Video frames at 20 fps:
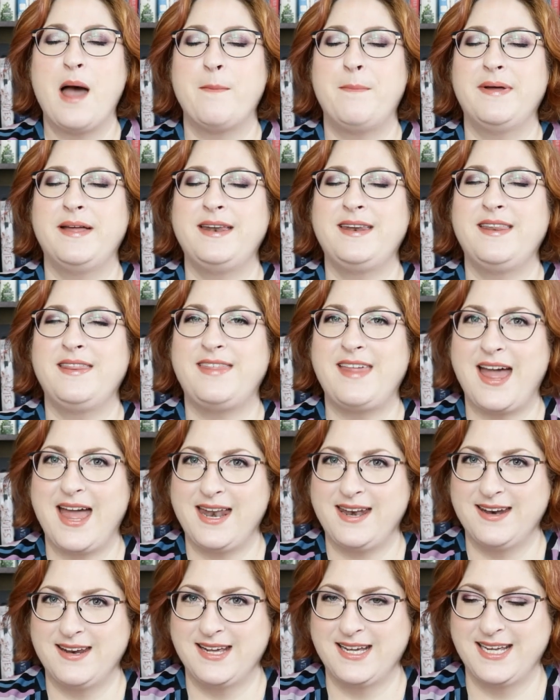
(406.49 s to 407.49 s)
But
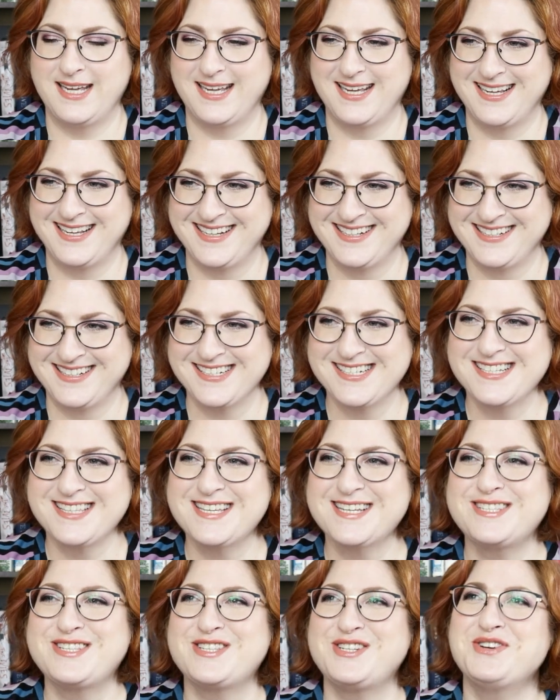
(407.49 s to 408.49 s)
then
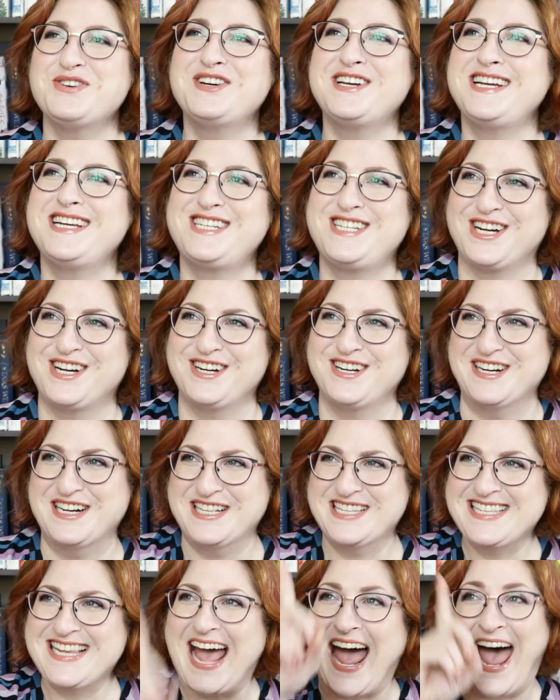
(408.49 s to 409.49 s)
the story
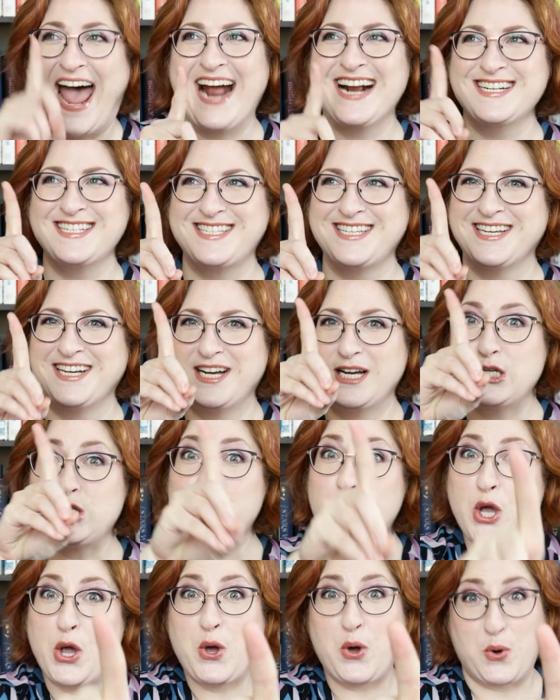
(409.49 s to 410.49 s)
turns. Act
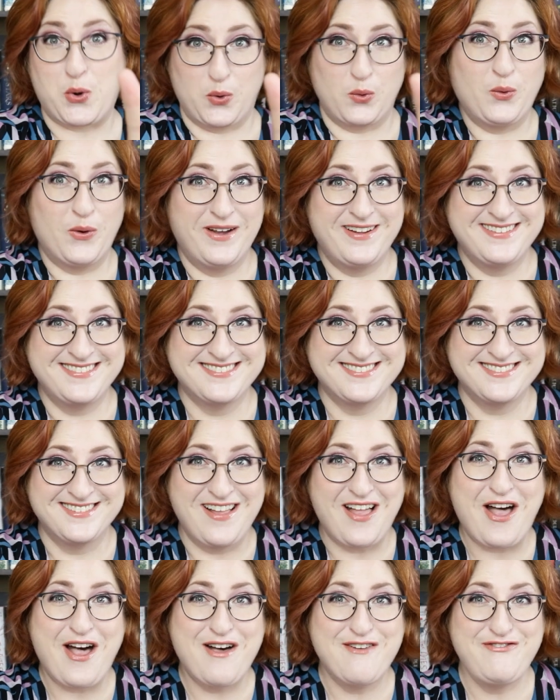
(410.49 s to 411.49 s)
two
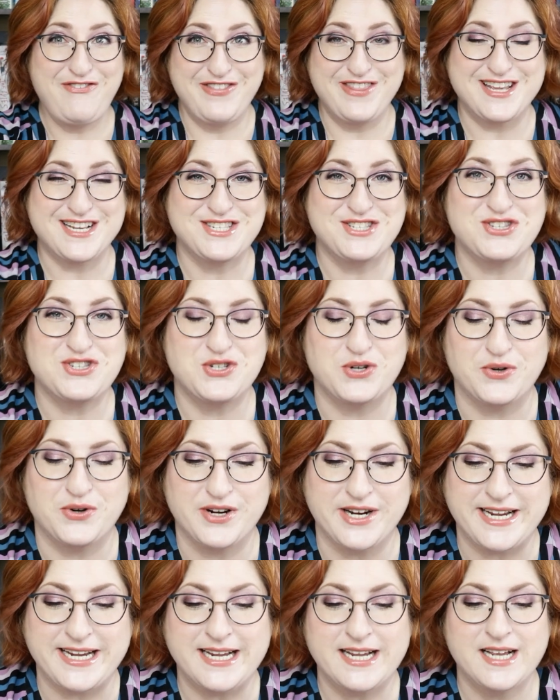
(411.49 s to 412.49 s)
of this
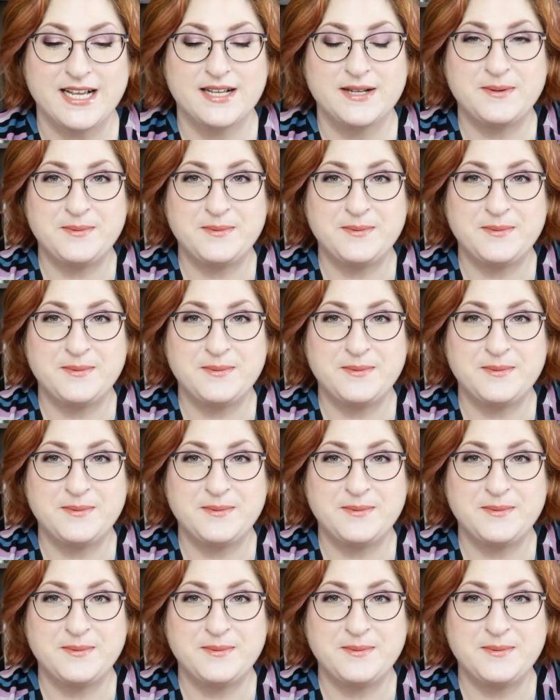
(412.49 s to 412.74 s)
story.